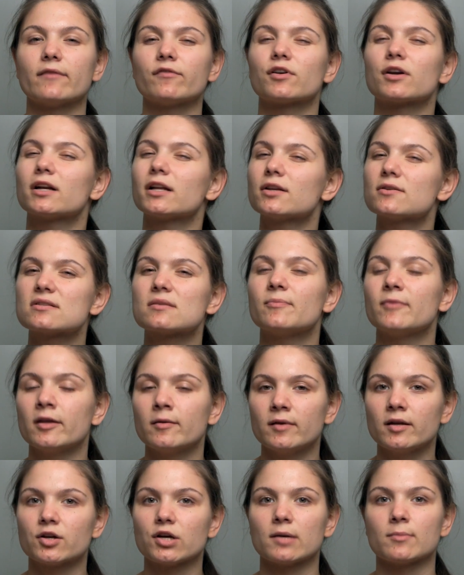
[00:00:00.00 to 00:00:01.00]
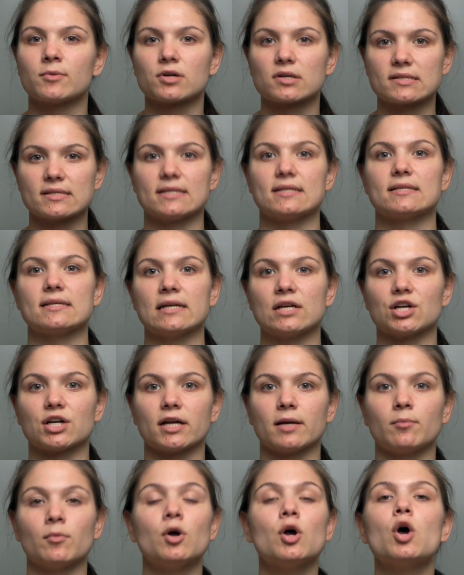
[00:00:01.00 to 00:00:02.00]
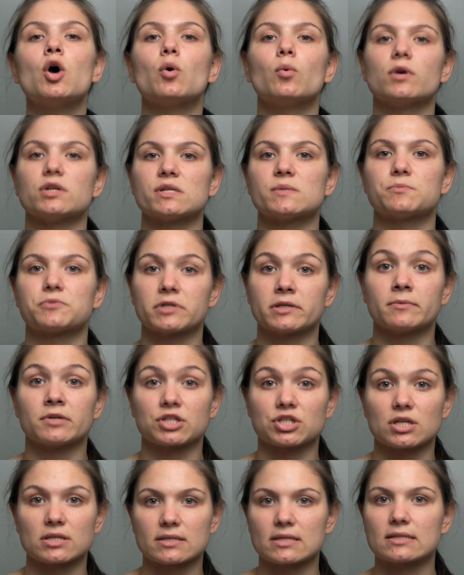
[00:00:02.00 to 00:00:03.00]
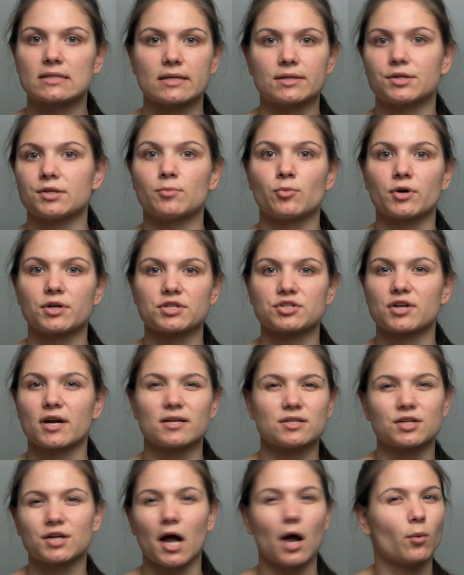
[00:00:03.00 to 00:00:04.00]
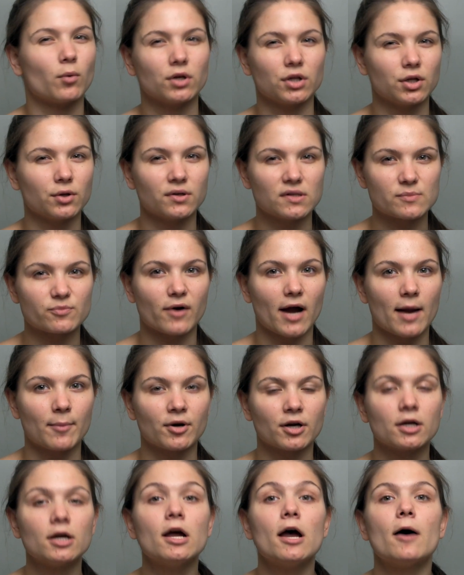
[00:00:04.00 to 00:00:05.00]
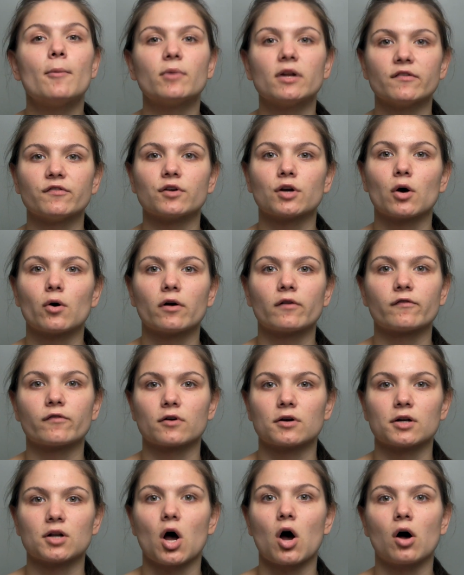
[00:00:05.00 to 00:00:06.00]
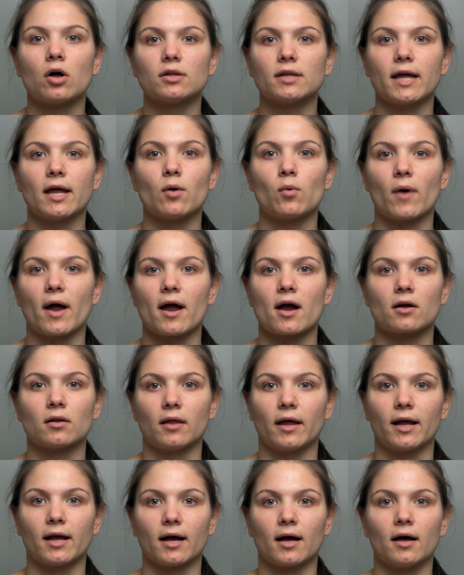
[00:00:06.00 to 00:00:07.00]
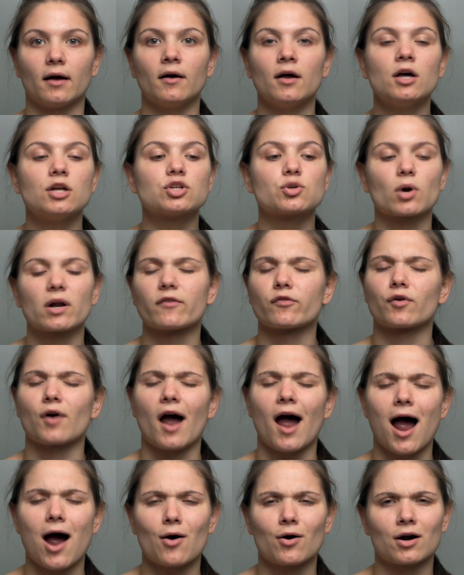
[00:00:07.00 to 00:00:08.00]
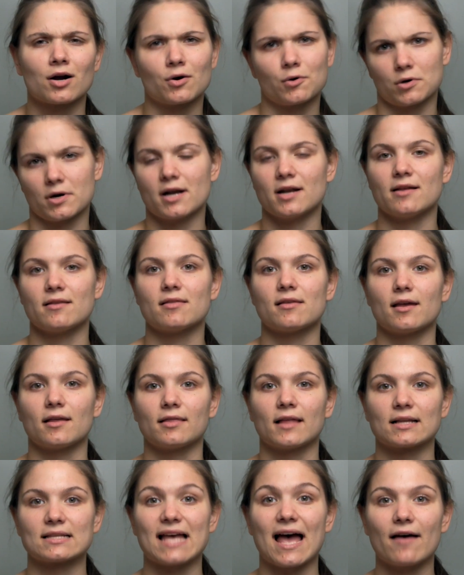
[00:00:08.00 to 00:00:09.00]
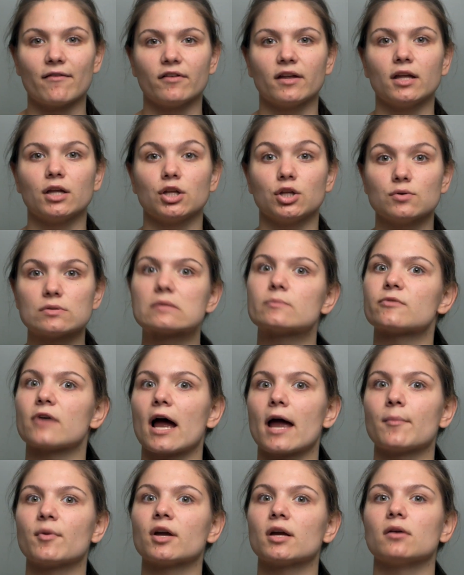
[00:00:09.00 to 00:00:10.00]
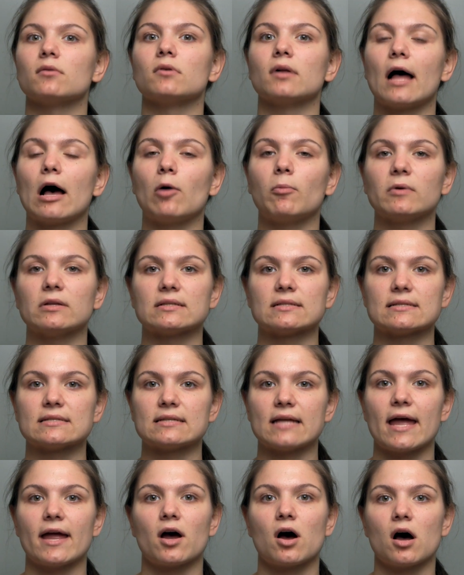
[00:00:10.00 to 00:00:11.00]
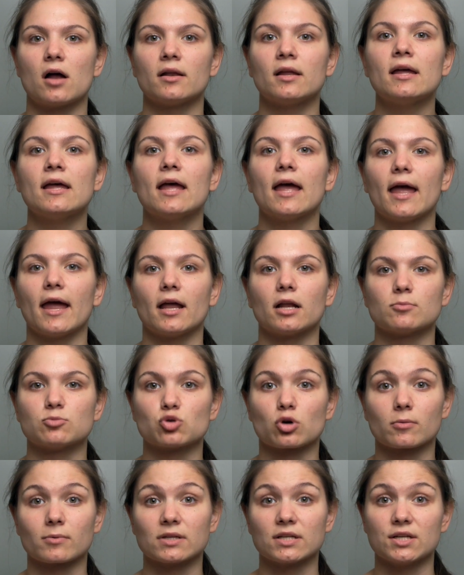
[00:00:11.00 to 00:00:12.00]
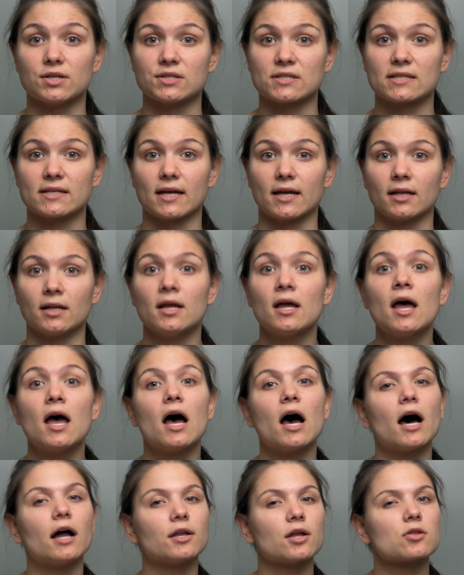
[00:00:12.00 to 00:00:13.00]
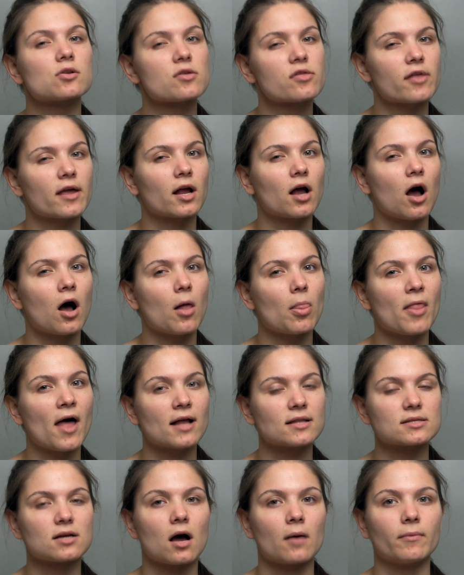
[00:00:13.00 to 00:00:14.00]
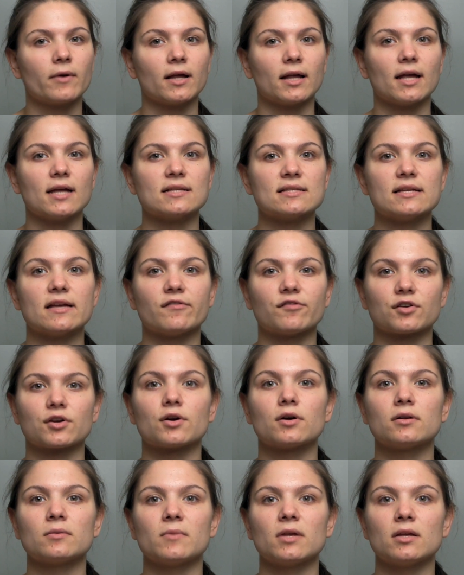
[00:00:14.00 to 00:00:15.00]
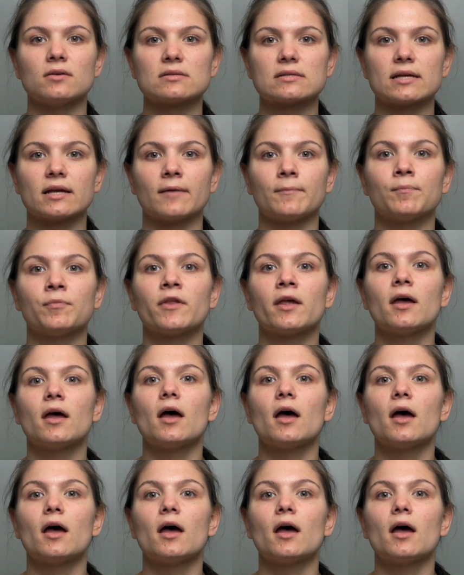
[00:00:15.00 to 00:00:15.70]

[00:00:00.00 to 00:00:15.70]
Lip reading: If you're going to use a BB cream or a CC cream, which is pretty much just a tinted moisturizer, I wouldn't use primer. But if you're going for an all-day wear, like a 24-hour or anything that's heavy, use a primer. It will help it to stay on and absorb into your skin. Another thing on that topic is if you're going to be using